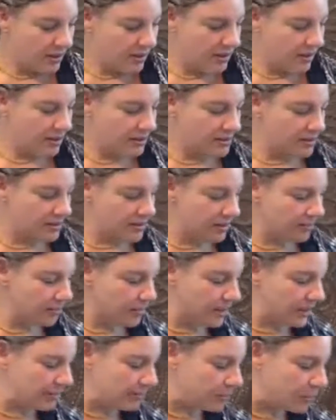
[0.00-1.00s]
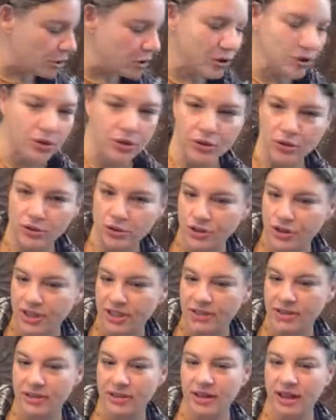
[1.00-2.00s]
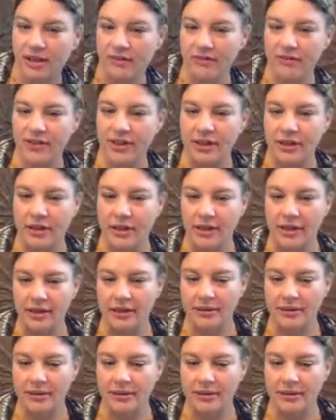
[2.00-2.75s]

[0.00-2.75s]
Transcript: And simply merge into that feeling.